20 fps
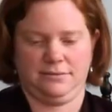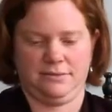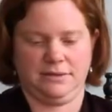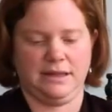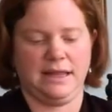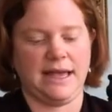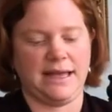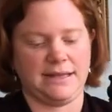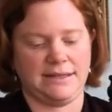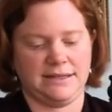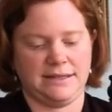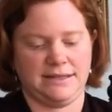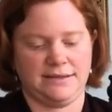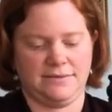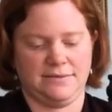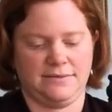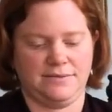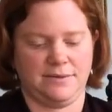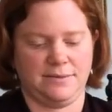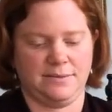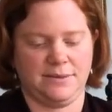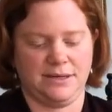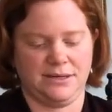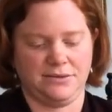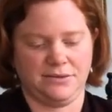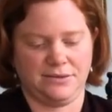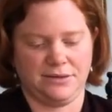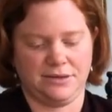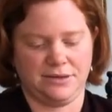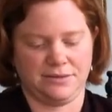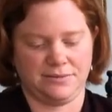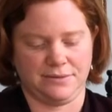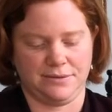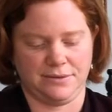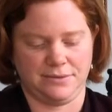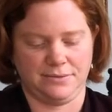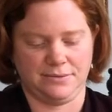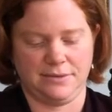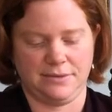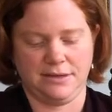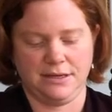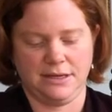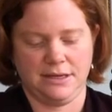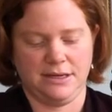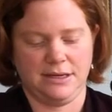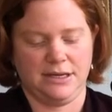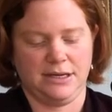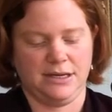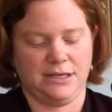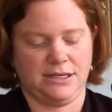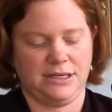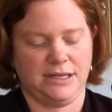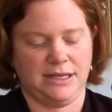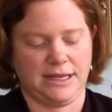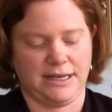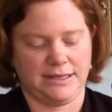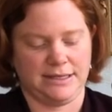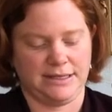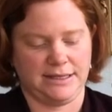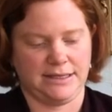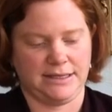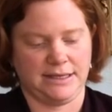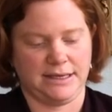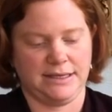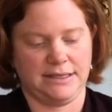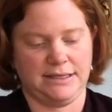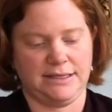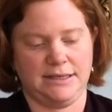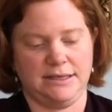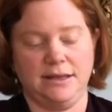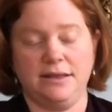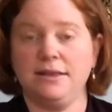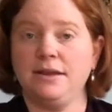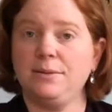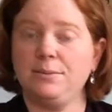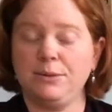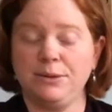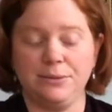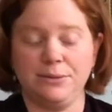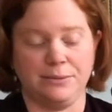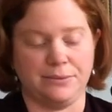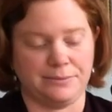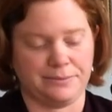lights from my daughter's room. She likes these lights. They're blue.